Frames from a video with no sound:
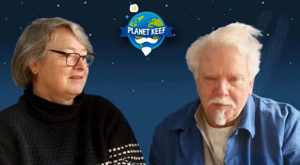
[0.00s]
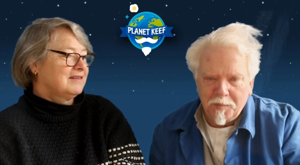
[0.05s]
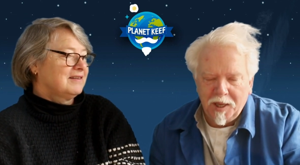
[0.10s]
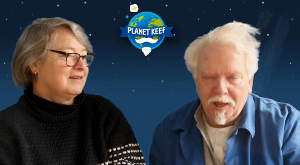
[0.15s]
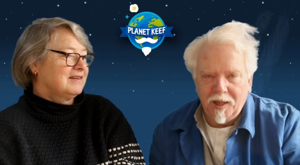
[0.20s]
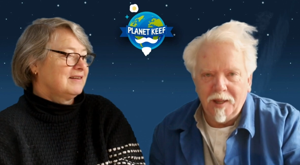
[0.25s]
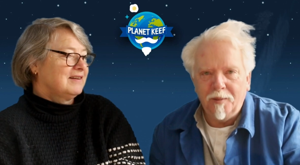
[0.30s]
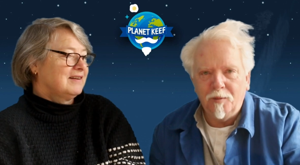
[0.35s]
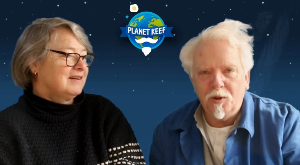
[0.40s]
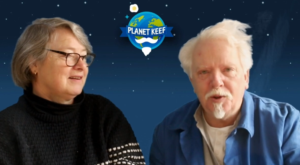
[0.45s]

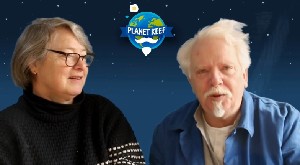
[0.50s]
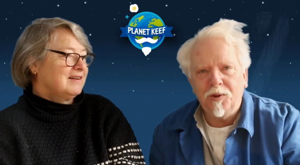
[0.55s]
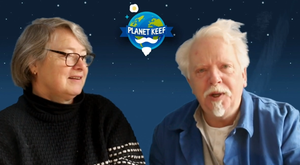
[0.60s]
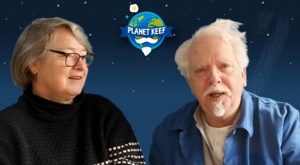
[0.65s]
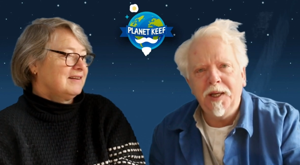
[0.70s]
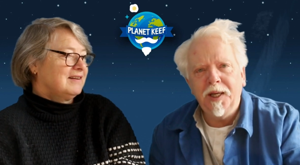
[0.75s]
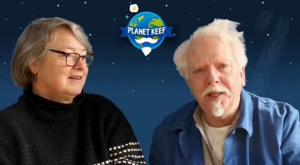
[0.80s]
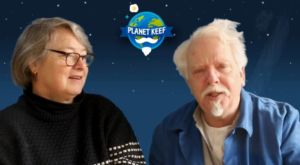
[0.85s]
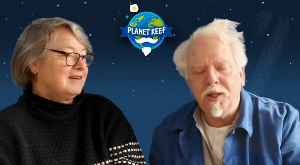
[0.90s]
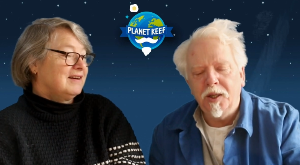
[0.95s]
Speaker 1: Yeah, that was
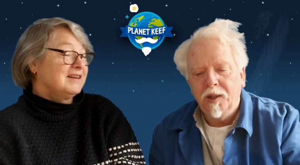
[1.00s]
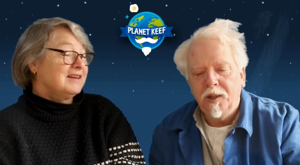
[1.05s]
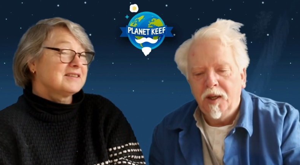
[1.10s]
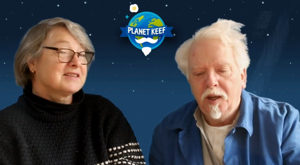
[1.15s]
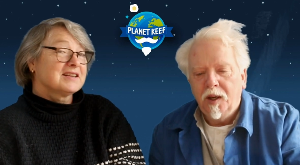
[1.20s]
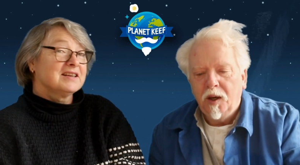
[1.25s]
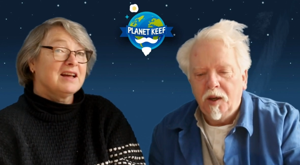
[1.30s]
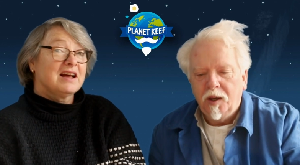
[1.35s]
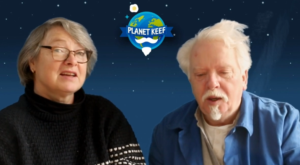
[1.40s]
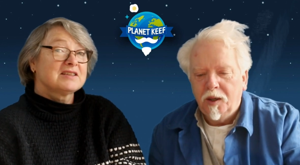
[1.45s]
great.
Speaker 2: And it's,
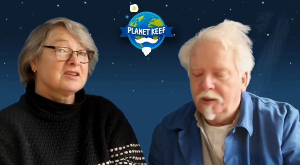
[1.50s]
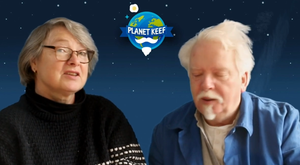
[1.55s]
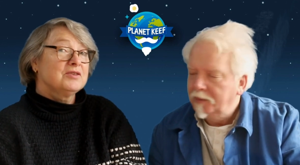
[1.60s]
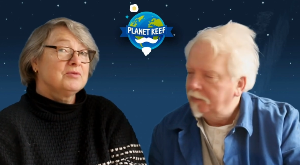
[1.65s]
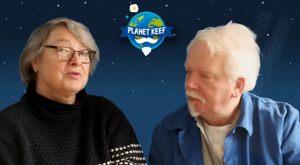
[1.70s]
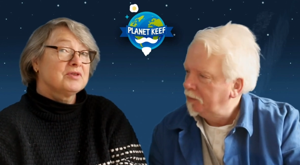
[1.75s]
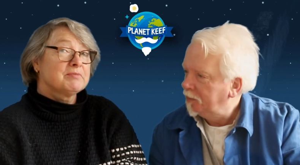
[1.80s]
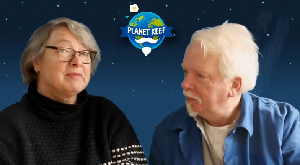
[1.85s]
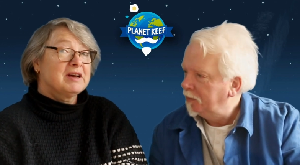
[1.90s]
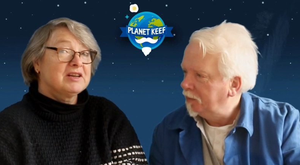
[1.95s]
I don't know
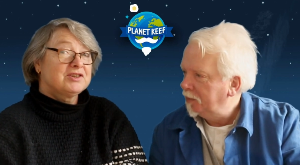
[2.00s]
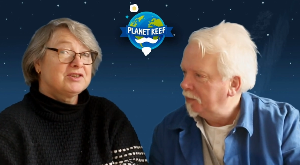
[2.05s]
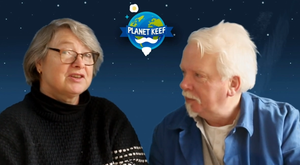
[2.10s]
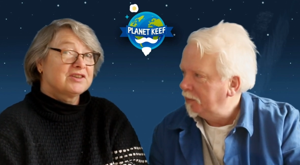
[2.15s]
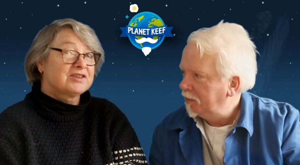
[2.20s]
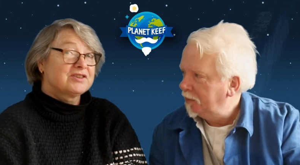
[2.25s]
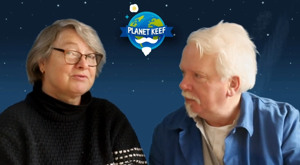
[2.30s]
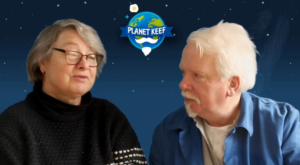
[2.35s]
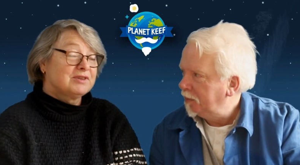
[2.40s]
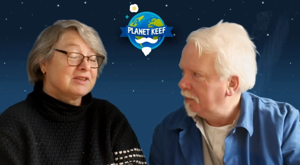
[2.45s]
what the
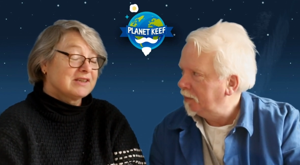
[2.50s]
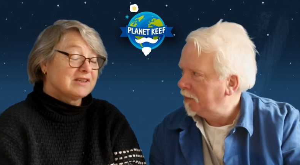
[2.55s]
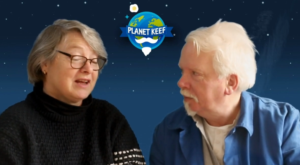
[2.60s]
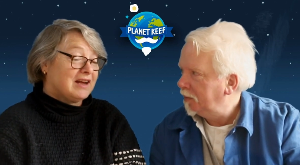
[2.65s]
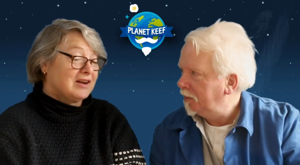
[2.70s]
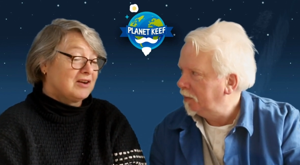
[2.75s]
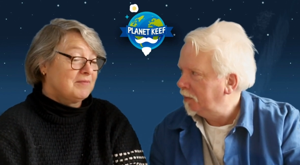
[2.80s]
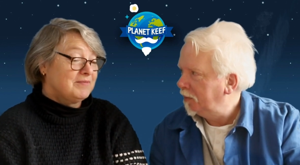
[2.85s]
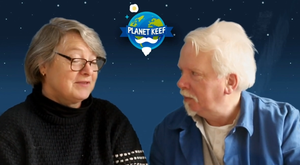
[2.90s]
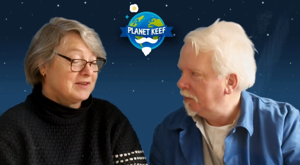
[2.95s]
Manchester one's
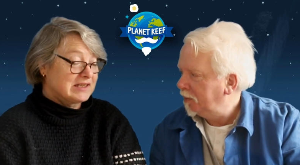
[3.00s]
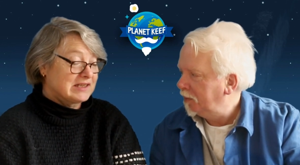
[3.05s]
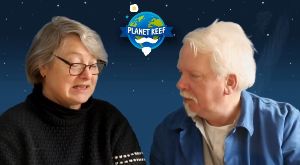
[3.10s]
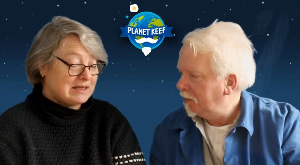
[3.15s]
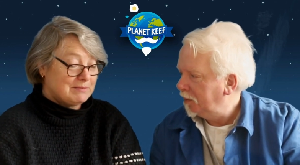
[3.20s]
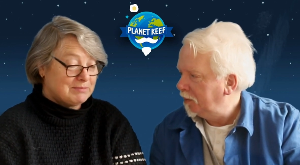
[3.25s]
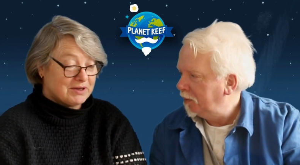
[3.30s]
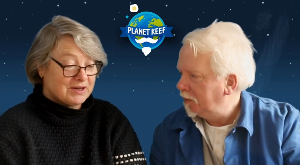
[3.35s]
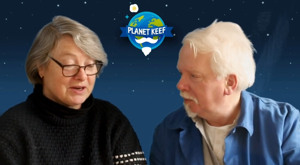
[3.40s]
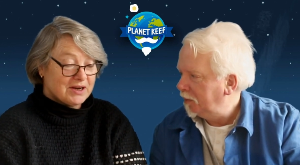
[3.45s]
like,
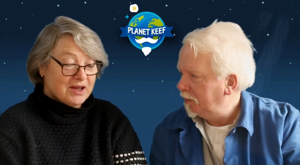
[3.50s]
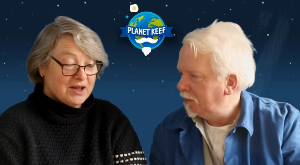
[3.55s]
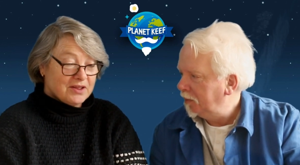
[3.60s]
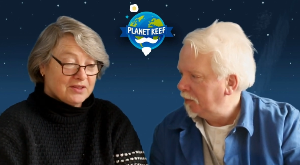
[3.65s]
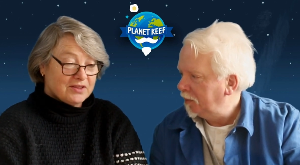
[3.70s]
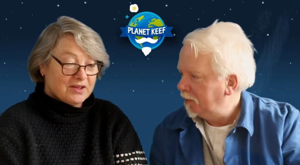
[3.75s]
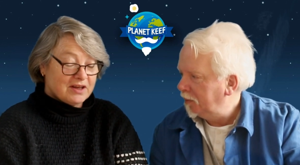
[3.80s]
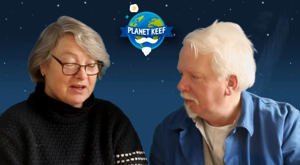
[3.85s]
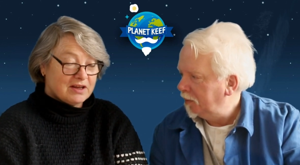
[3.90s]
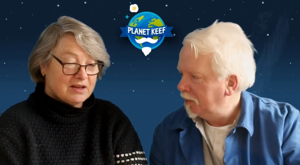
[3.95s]
obviously, but
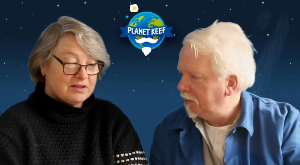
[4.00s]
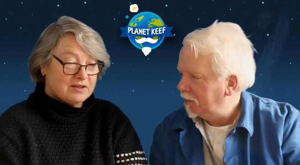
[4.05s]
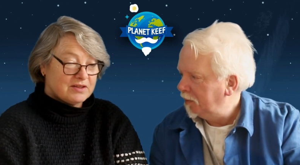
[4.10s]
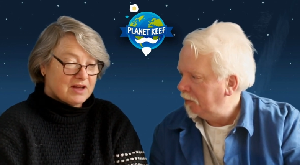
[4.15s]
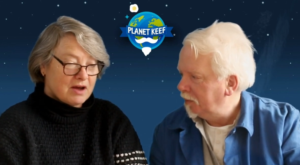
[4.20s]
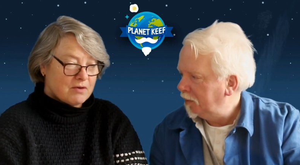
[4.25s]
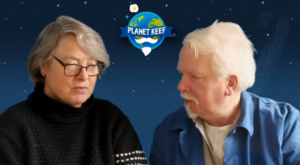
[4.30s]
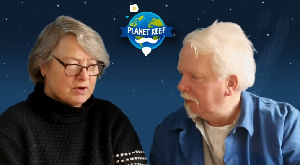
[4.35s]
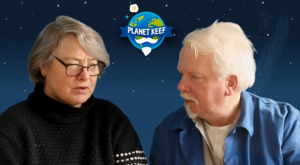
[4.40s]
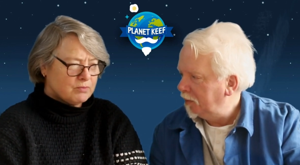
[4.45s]

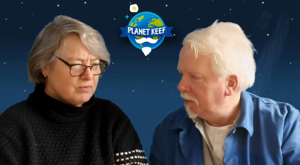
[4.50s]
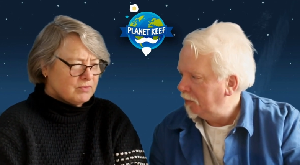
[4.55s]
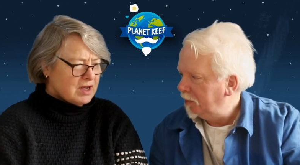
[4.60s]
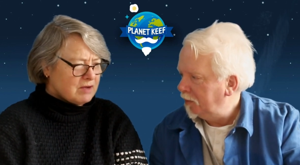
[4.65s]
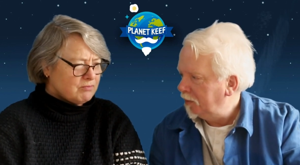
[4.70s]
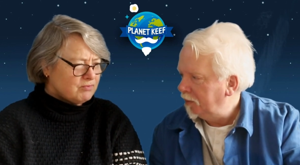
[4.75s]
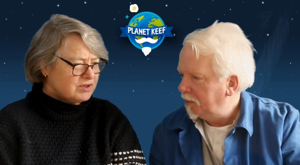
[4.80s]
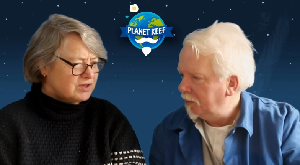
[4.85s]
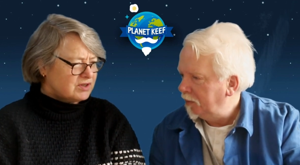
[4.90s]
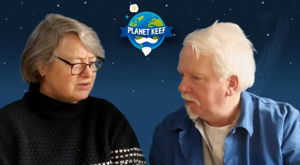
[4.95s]
that one,
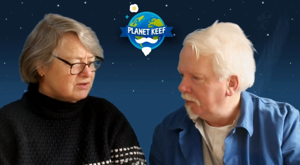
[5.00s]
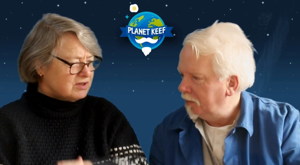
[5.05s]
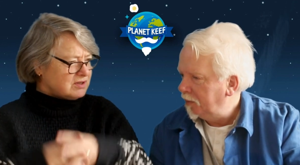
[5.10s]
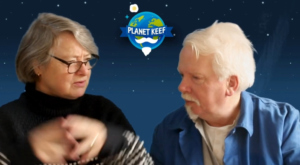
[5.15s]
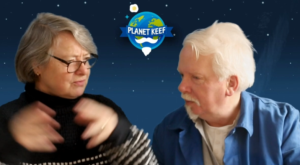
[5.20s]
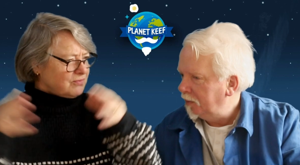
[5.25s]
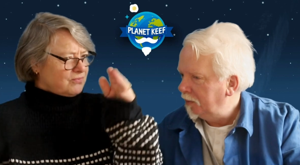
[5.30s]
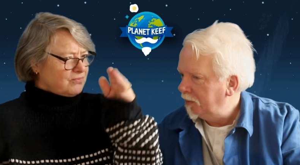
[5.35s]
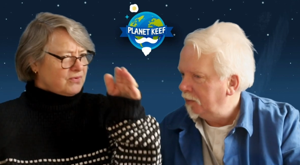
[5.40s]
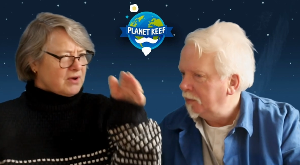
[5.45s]
it was sort
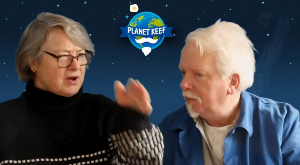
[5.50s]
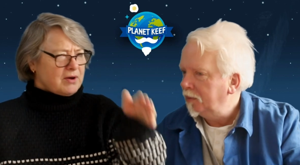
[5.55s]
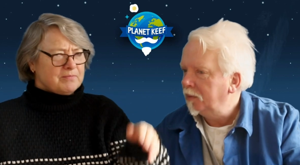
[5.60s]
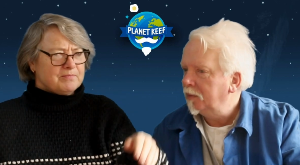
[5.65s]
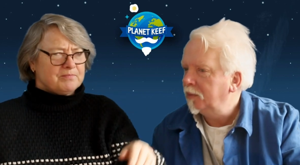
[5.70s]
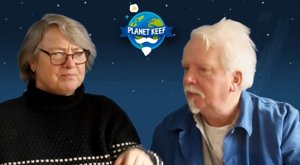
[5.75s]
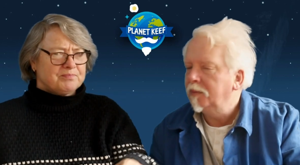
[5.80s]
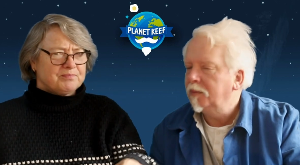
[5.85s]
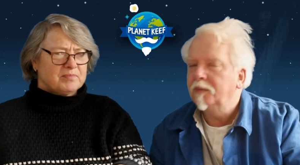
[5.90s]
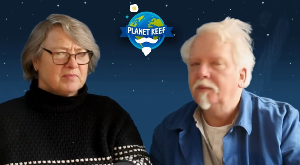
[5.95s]
of
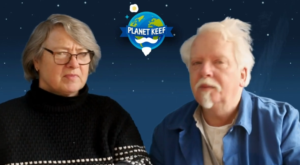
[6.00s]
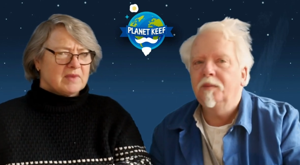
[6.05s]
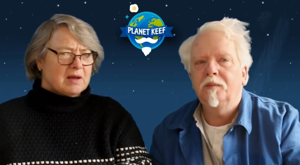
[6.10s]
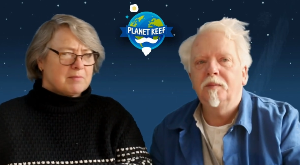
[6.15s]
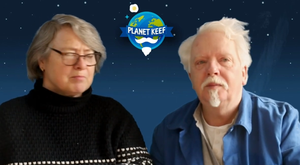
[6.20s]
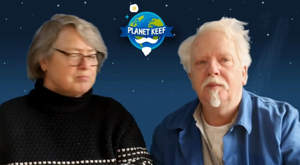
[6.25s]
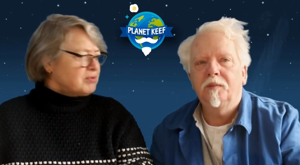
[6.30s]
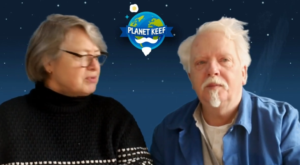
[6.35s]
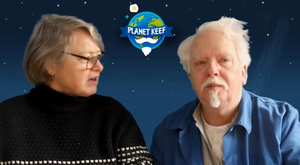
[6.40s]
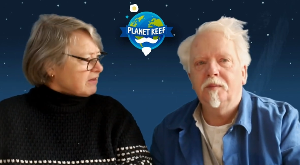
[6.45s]

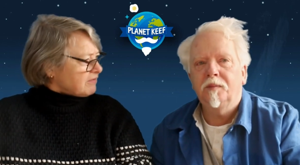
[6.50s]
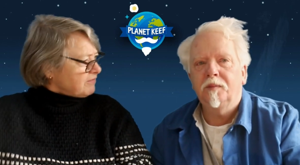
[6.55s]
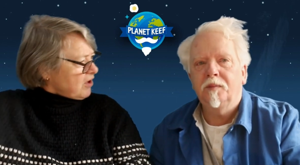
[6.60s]
like brick